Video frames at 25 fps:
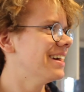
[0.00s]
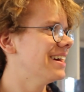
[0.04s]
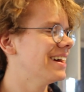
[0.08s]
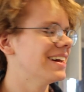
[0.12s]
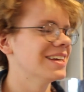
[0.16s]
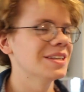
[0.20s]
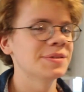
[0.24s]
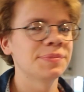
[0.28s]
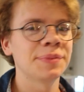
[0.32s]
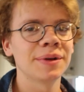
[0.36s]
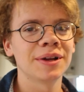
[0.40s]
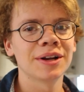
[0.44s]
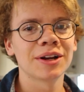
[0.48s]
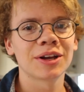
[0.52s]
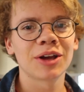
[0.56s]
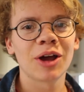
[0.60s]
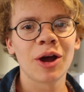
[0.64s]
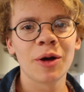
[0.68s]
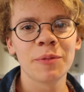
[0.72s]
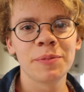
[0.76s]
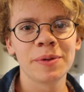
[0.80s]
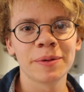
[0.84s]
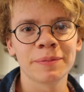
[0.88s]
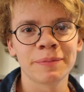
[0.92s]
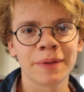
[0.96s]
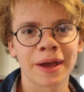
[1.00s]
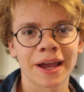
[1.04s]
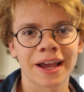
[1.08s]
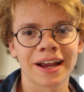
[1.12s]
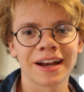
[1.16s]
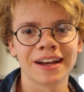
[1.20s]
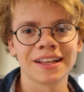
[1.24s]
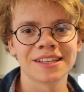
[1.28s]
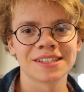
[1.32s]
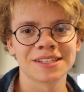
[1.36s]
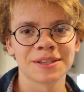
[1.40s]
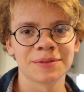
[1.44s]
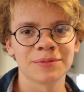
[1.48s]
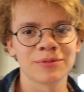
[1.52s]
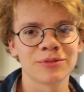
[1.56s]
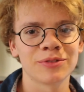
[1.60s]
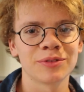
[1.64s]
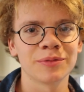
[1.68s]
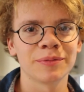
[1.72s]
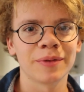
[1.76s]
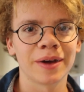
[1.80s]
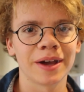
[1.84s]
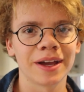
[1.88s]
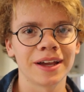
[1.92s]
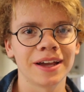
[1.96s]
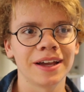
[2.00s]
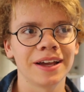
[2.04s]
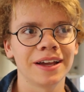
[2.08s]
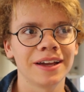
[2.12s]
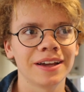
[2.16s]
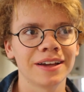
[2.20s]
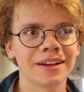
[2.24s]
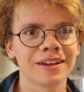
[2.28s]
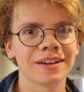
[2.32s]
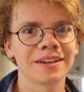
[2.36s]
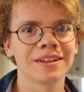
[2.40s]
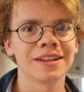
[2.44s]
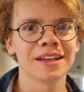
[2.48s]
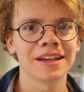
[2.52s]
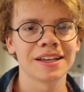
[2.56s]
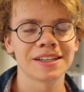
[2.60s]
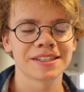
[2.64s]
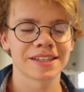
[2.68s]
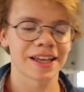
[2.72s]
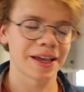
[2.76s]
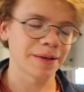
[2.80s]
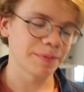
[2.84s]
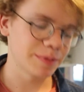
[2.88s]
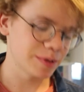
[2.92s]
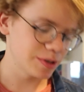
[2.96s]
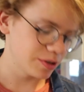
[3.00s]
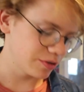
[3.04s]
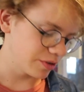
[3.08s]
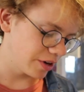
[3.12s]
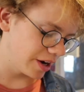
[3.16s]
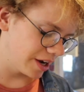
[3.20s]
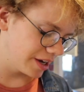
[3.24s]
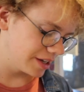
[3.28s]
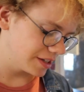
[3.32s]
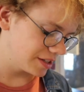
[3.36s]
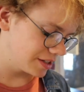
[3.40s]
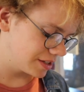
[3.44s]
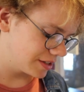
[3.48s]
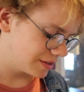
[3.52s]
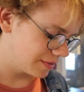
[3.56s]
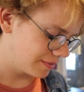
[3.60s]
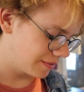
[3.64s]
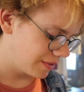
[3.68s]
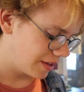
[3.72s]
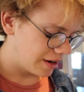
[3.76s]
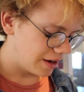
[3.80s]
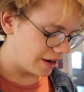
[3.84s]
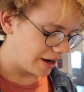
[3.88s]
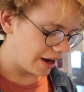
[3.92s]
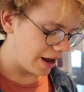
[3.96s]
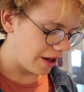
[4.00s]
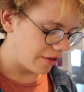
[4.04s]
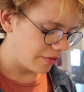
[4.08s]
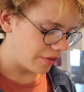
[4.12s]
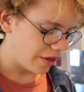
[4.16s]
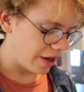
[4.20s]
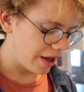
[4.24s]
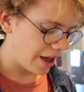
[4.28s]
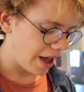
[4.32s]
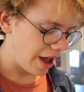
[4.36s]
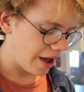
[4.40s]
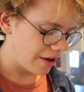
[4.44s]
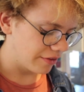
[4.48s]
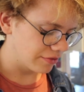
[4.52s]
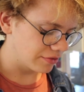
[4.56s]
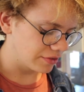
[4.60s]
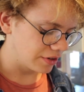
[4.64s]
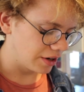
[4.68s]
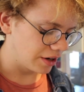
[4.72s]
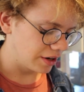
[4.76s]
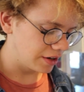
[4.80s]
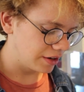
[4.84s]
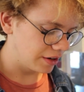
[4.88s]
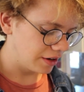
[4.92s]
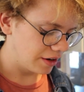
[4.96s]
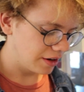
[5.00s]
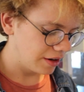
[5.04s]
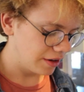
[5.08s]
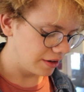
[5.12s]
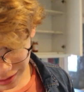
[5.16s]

Has been a coping mechanism for my exam stress. Now that I have none,